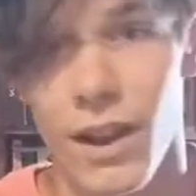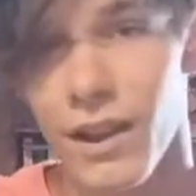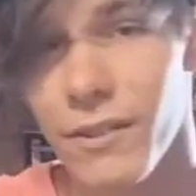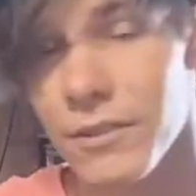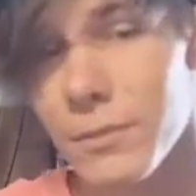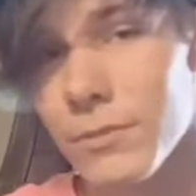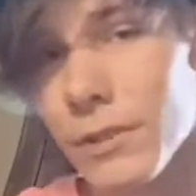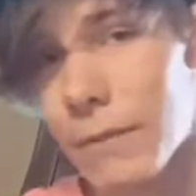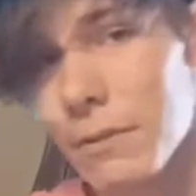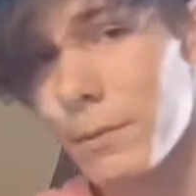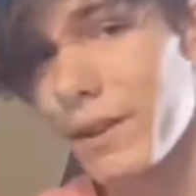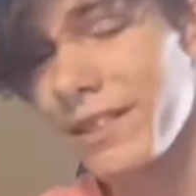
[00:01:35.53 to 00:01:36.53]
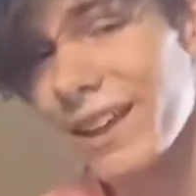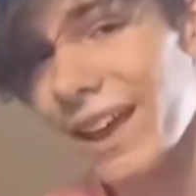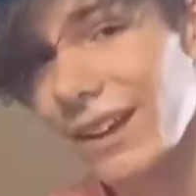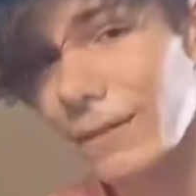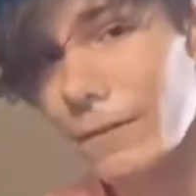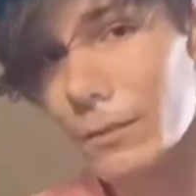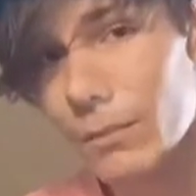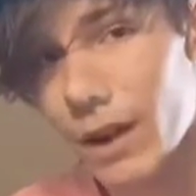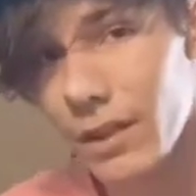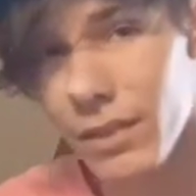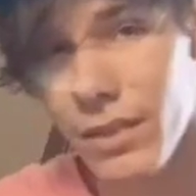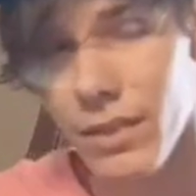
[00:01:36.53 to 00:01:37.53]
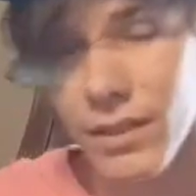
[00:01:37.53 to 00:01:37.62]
to 100 subscribers by the end of the month,